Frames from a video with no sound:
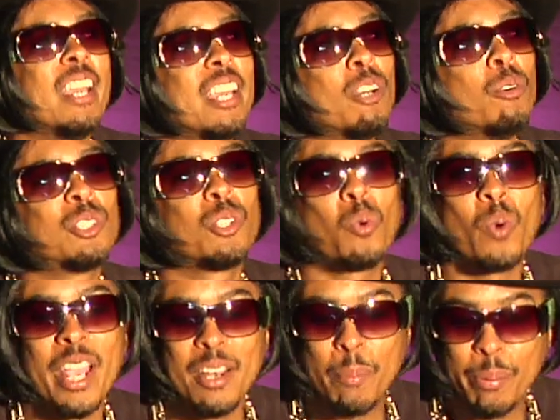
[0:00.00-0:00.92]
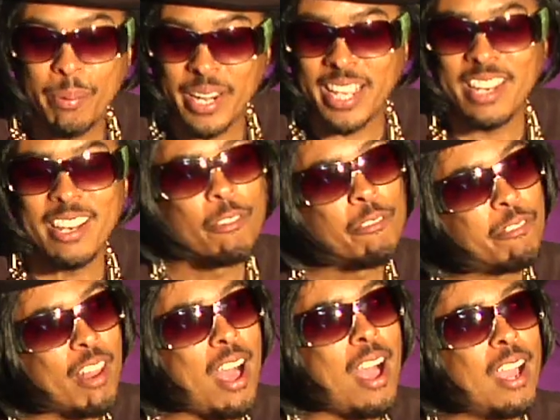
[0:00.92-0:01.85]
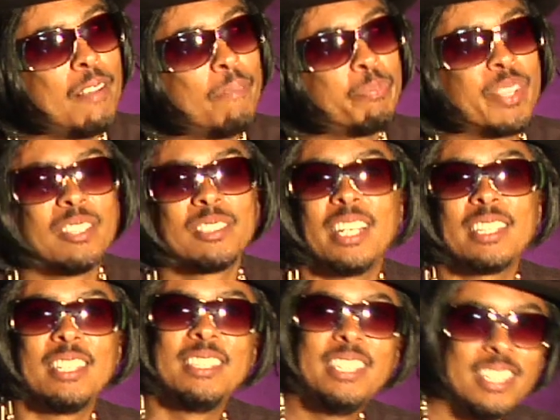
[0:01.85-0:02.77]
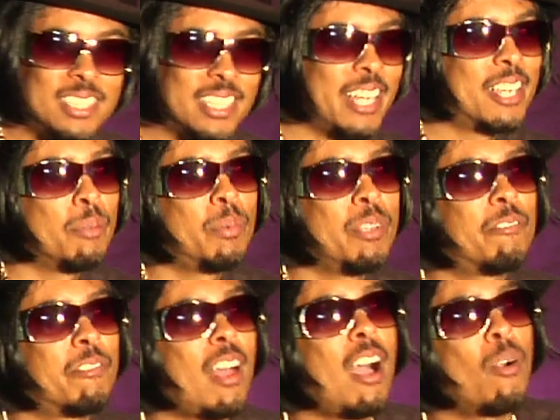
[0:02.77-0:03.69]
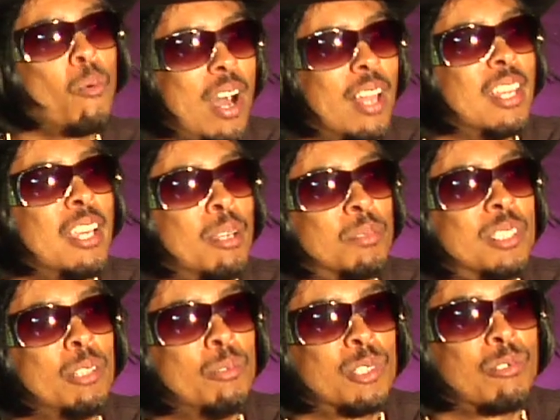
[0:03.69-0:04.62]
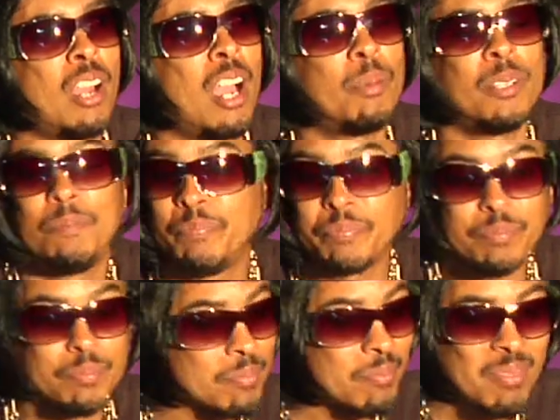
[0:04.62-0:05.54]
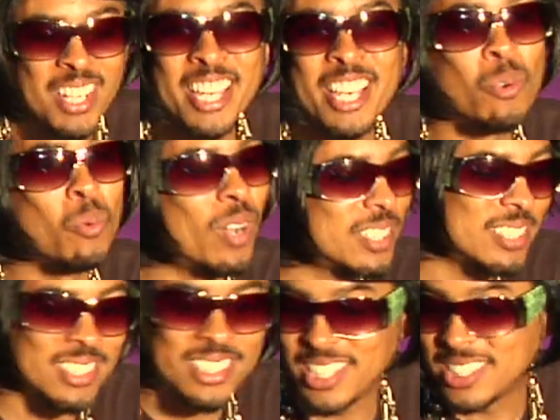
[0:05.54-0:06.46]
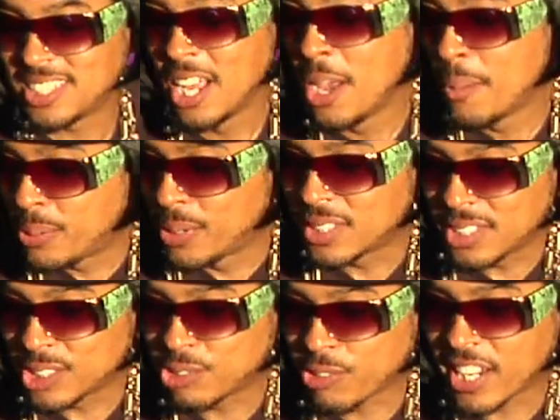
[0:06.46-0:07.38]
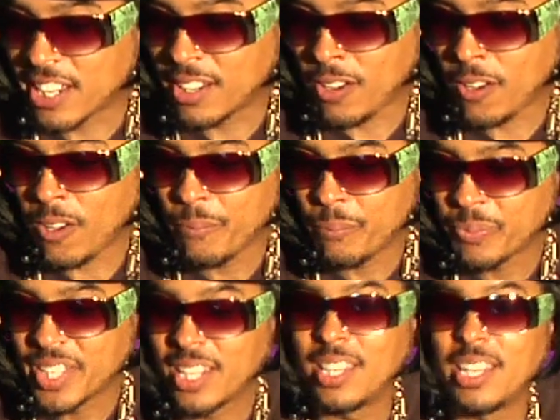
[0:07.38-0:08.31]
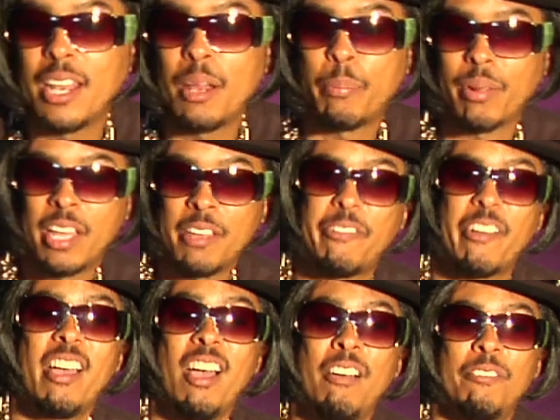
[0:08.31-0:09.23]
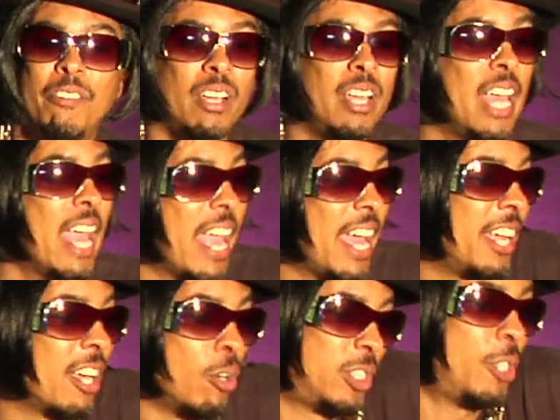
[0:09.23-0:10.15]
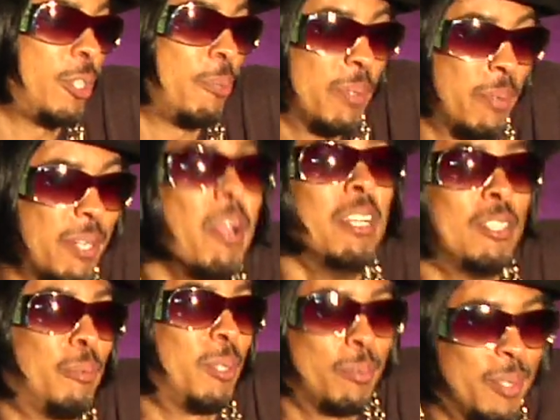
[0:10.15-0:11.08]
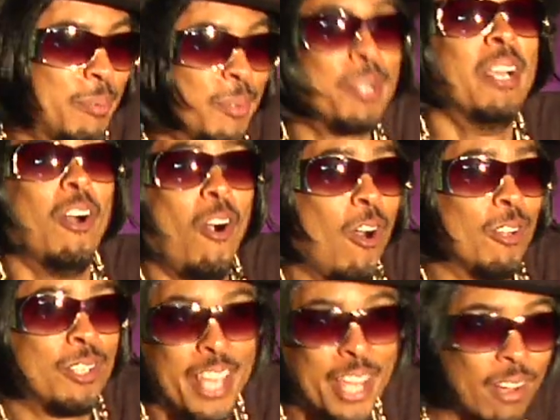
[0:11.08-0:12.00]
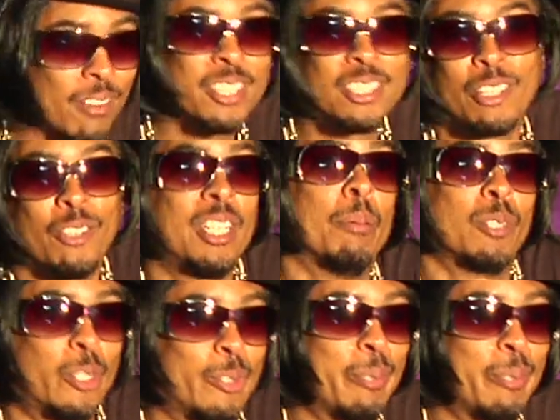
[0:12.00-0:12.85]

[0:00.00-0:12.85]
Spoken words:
It was a way to bring it in fly so that the DJ could be fly while the MC was rhyming. It wasn't just put this record on, let it play forever, and then go all day on this turntable.